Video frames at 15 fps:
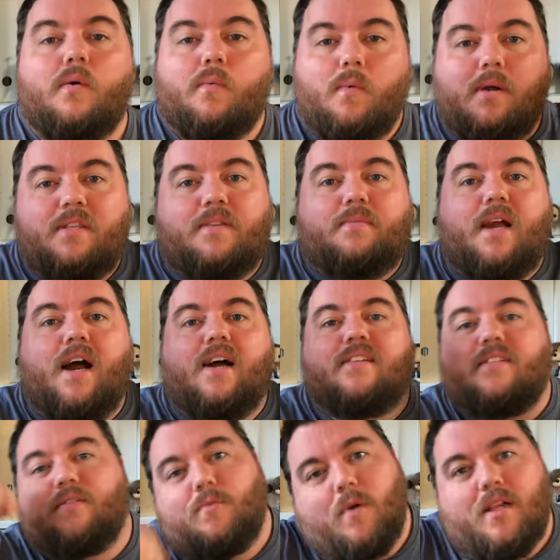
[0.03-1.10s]
What's up,
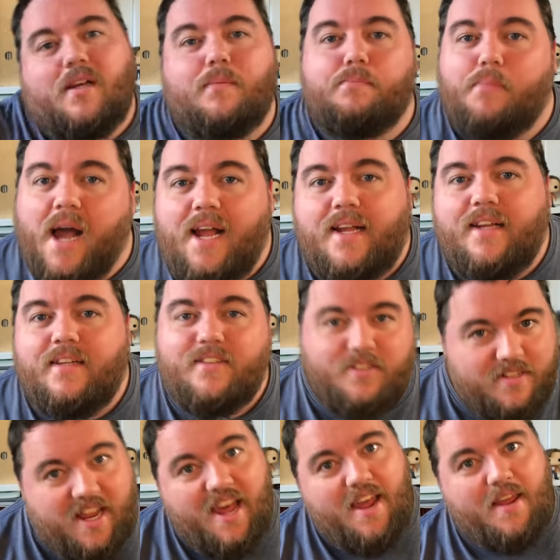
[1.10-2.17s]
guys, and welcome back.
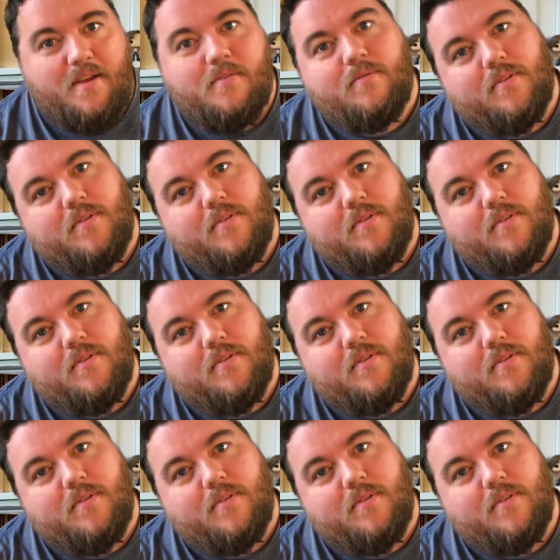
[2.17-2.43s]
Today